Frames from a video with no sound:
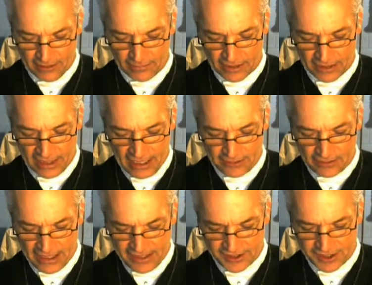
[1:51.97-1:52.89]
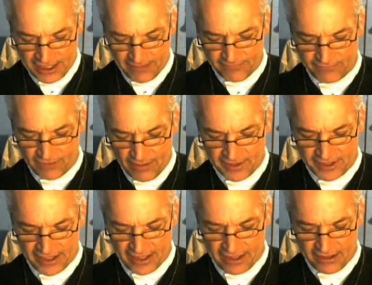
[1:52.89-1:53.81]
But God raised him from the
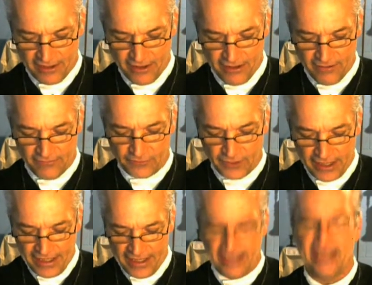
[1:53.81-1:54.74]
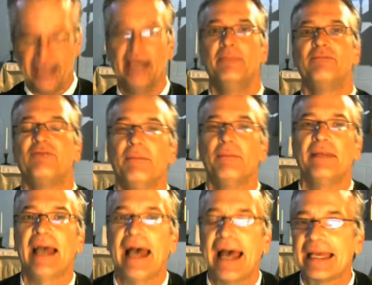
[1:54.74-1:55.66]
dead, freeing him from
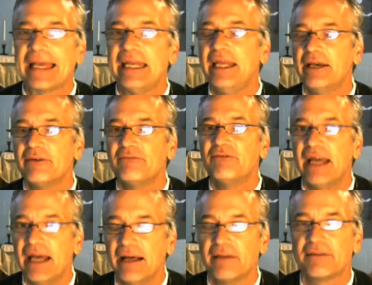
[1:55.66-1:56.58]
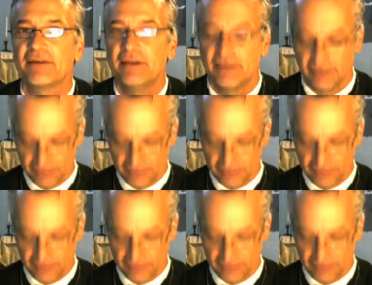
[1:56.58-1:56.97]
the agony of death,